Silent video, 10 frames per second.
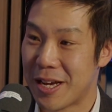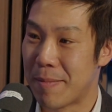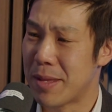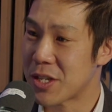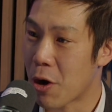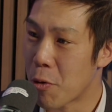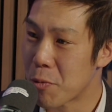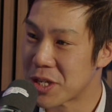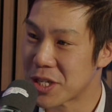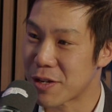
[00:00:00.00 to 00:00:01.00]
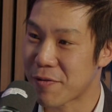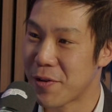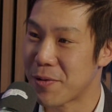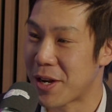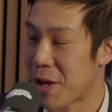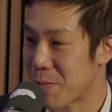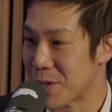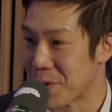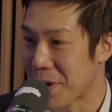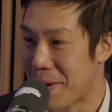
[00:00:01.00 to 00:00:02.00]
And this whole research field that no one
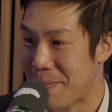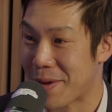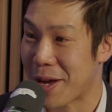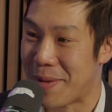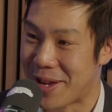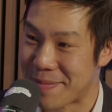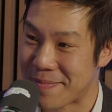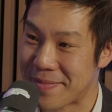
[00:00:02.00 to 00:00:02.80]
saw coming.